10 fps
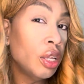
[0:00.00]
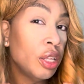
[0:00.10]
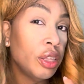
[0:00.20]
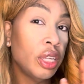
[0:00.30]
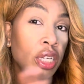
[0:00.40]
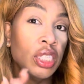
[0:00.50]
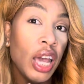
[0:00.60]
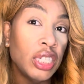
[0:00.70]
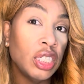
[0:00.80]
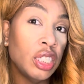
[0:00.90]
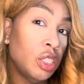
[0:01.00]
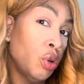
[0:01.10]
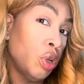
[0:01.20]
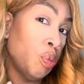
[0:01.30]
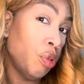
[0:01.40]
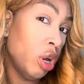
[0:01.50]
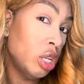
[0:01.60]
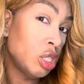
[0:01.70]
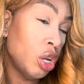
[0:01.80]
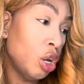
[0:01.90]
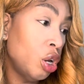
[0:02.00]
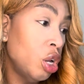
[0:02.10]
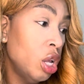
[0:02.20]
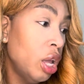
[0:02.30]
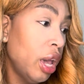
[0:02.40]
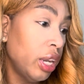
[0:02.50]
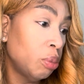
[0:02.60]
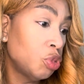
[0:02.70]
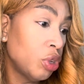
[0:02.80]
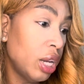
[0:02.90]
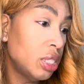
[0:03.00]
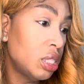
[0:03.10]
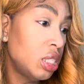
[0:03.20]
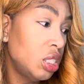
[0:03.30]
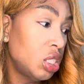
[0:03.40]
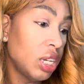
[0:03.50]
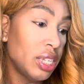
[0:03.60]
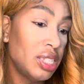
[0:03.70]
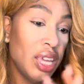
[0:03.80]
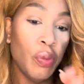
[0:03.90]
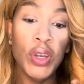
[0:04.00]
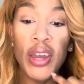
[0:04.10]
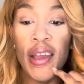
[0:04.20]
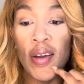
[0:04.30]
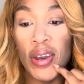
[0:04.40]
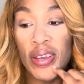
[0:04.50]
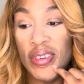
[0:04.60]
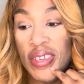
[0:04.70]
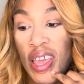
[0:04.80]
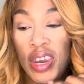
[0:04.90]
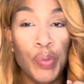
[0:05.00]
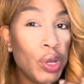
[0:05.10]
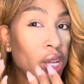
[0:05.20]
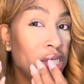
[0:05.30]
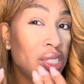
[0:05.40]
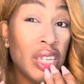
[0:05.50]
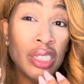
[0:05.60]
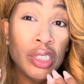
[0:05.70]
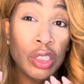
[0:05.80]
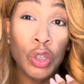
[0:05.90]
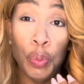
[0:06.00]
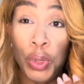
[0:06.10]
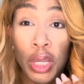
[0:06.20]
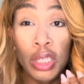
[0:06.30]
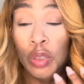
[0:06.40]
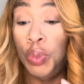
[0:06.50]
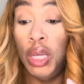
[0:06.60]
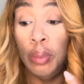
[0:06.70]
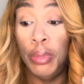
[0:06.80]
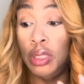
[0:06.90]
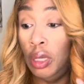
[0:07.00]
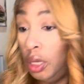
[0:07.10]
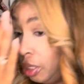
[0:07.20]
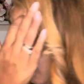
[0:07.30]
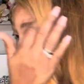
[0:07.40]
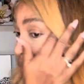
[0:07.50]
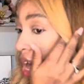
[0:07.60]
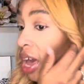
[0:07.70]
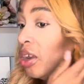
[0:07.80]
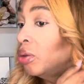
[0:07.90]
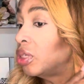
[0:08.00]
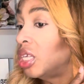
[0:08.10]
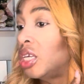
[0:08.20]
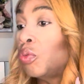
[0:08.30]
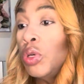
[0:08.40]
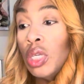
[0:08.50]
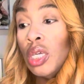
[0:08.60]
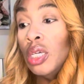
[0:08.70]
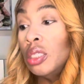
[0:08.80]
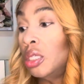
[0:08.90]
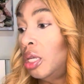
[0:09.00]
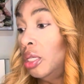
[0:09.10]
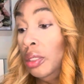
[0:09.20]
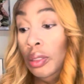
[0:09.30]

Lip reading: the Natasha Denona bronzer, and I'm trying to see, should I set it? We're not gonna set it because this is, to me, is pigmented enough. I don't think we need to